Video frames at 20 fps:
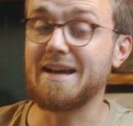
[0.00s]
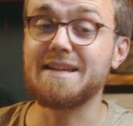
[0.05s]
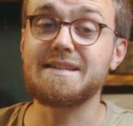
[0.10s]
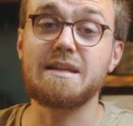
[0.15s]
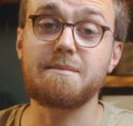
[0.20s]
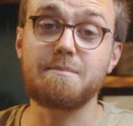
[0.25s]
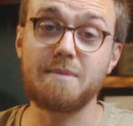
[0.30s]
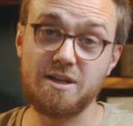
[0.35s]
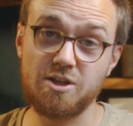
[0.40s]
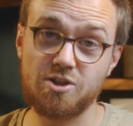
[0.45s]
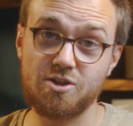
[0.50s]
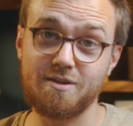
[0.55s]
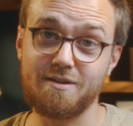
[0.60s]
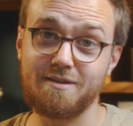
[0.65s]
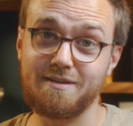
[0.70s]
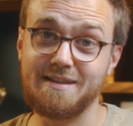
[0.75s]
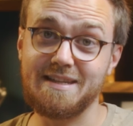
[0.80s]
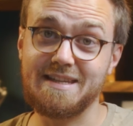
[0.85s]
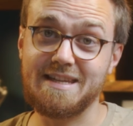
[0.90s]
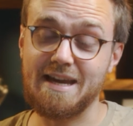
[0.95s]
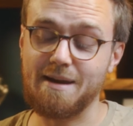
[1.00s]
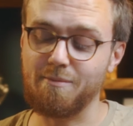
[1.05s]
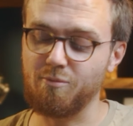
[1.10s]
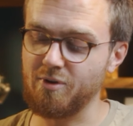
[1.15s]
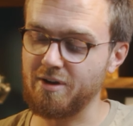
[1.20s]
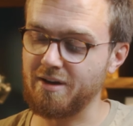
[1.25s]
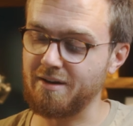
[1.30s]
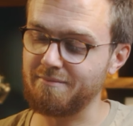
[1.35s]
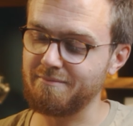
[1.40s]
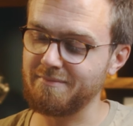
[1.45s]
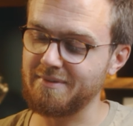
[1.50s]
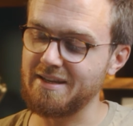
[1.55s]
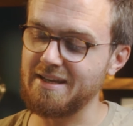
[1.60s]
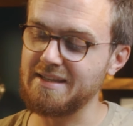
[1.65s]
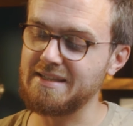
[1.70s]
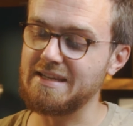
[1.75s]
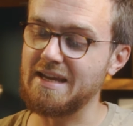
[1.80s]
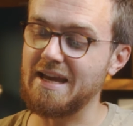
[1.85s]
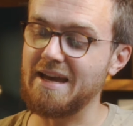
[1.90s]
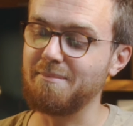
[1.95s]
As I mentioned, the camera
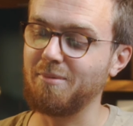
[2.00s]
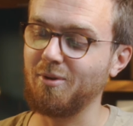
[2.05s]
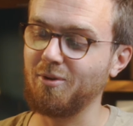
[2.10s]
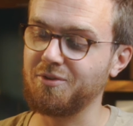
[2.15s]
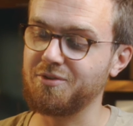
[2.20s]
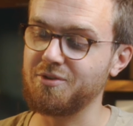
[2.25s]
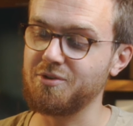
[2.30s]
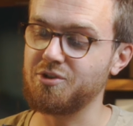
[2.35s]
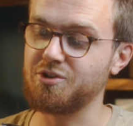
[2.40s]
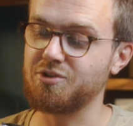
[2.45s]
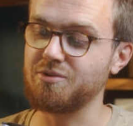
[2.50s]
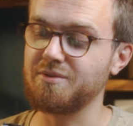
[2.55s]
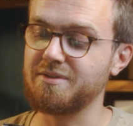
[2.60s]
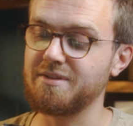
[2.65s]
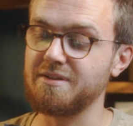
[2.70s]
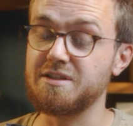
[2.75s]
is able to shoot